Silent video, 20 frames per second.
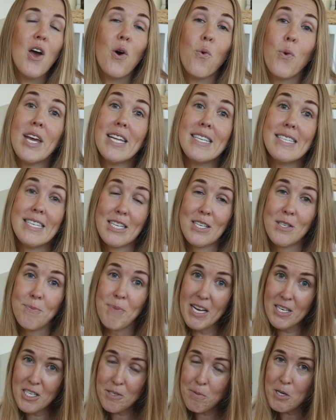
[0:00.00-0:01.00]
We did
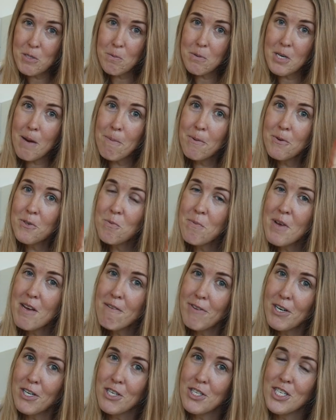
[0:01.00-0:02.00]
buy disposable diapers with my
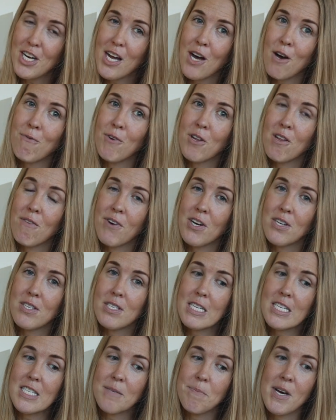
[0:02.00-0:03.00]
first child for the first
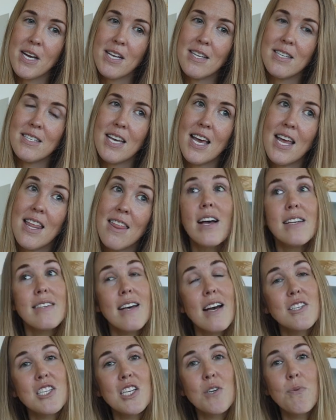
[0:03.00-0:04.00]
six months and that's
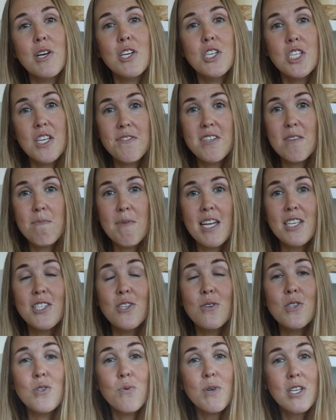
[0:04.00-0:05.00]
actually what shifted me
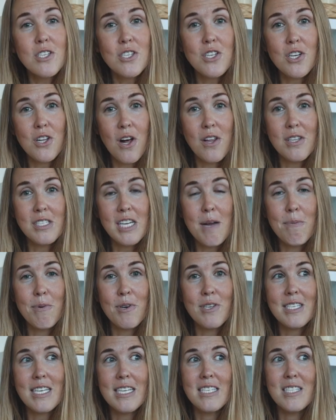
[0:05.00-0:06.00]
to switch to cloth
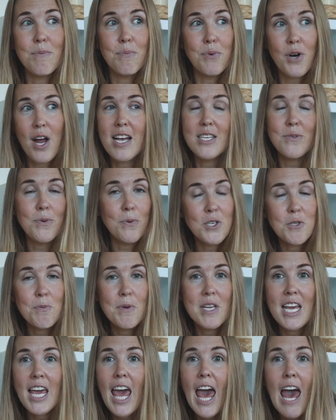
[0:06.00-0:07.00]
diapers is the price we were
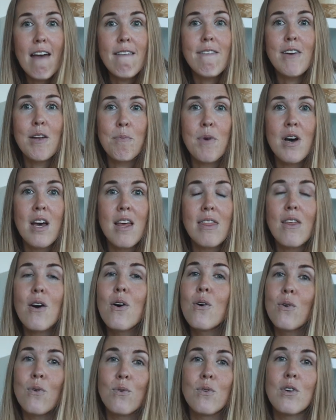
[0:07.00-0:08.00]
spending every month
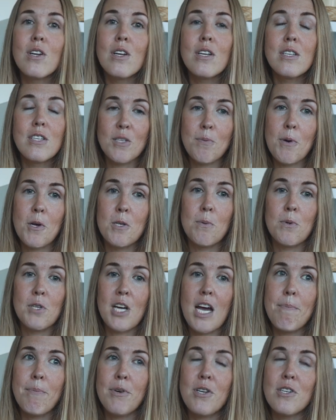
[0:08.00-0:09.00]
on disposable
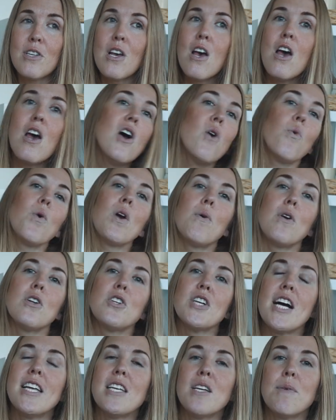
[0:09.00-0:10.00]
diapers. We were
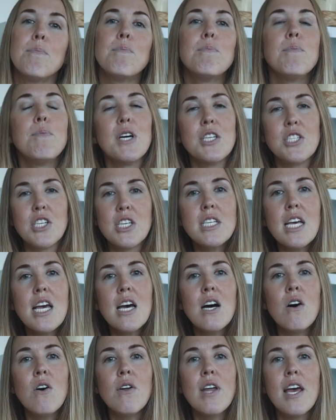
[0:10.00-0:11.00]
trying to budget
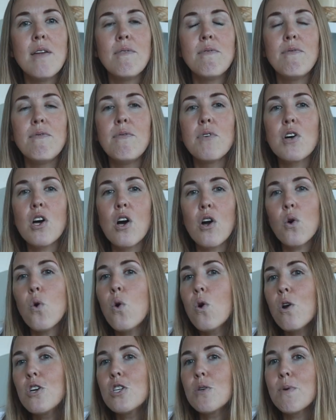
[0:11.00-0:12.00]
down and cut
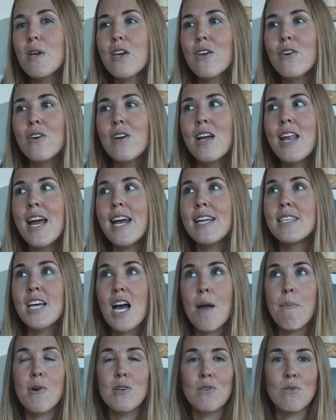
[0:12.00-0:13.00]
corners where we could and
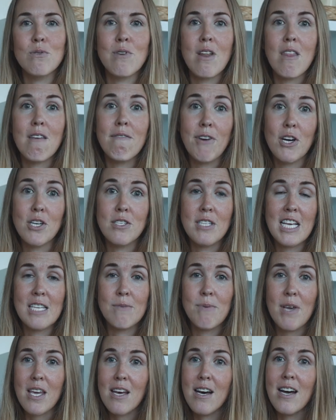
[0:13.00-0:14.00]
diapers was one of the first
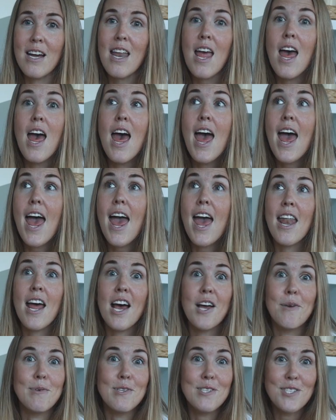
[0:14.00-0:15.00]
things we cut and
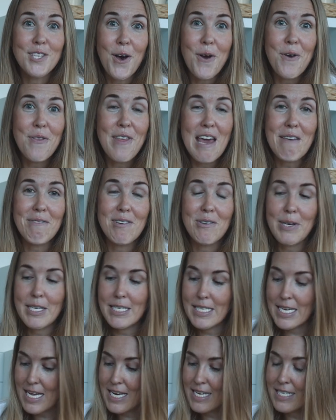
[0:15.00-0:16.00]
I'm so thankful we
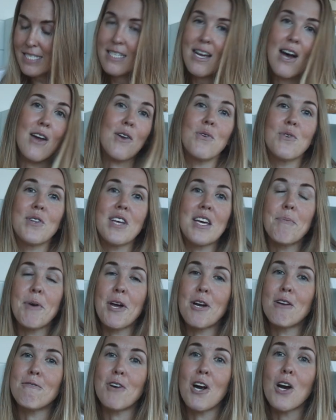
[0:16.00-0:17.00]
did. It's not only
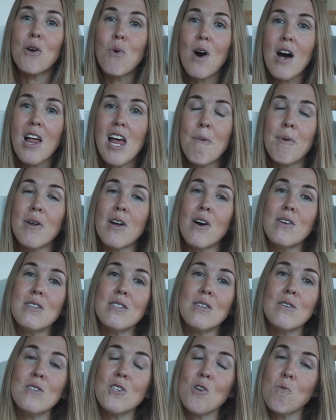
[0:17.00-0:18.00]
better for our wallet but
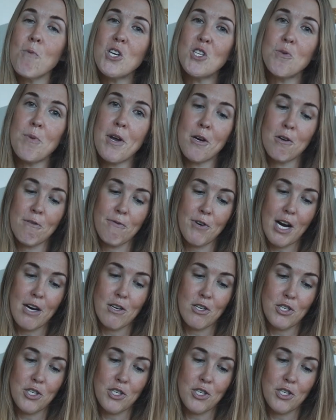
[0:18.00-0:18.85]
also so much better for our